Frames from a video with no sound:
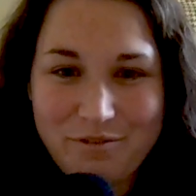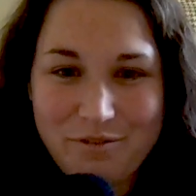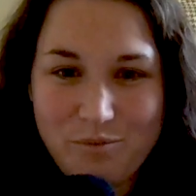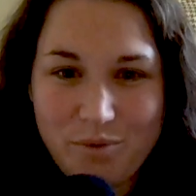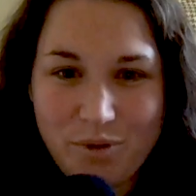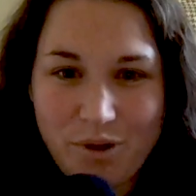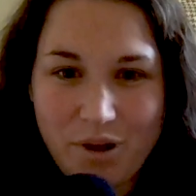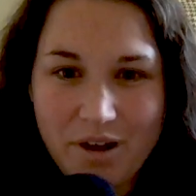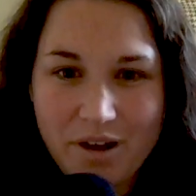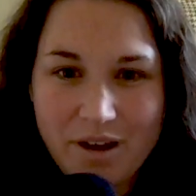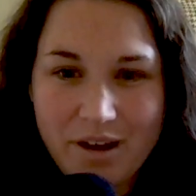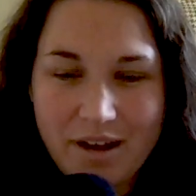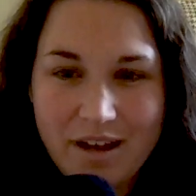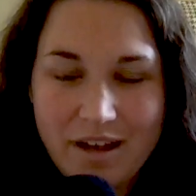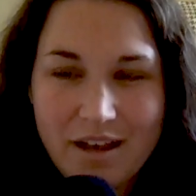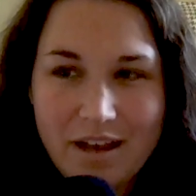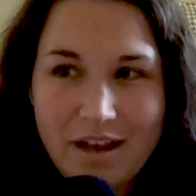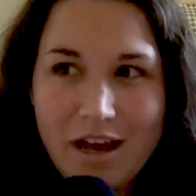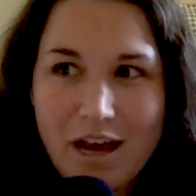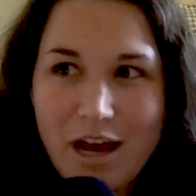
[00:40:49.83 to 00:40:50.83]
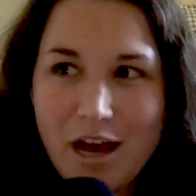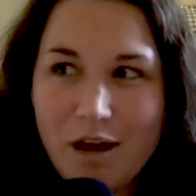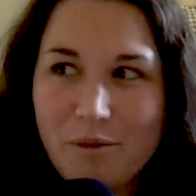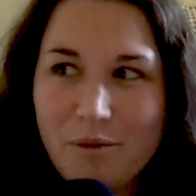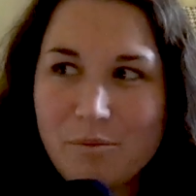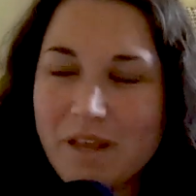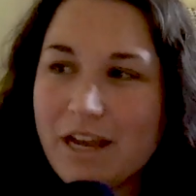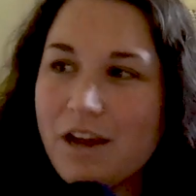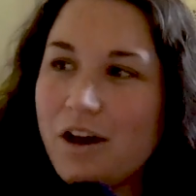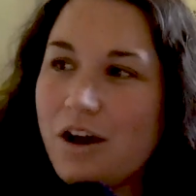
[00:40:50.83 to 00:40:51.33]
Brooke, I'm
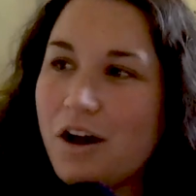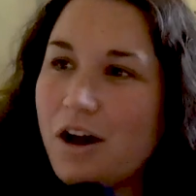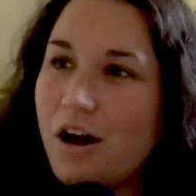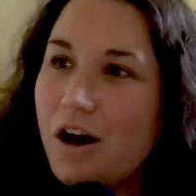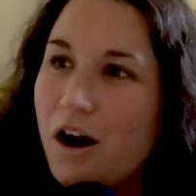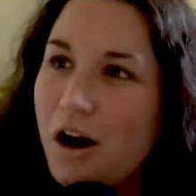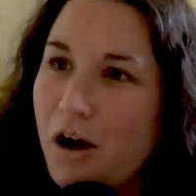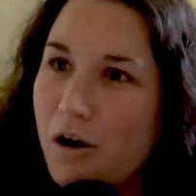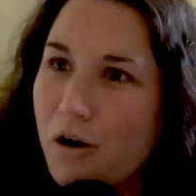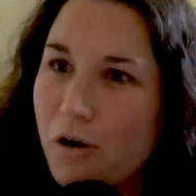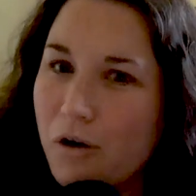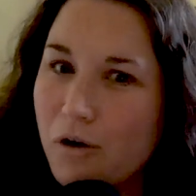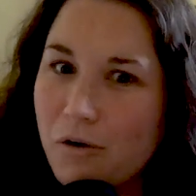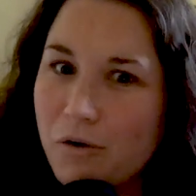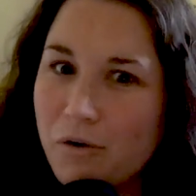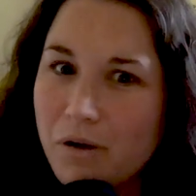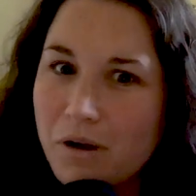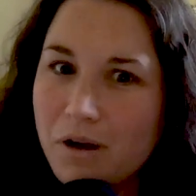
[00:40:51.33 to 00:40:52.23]
like, oh,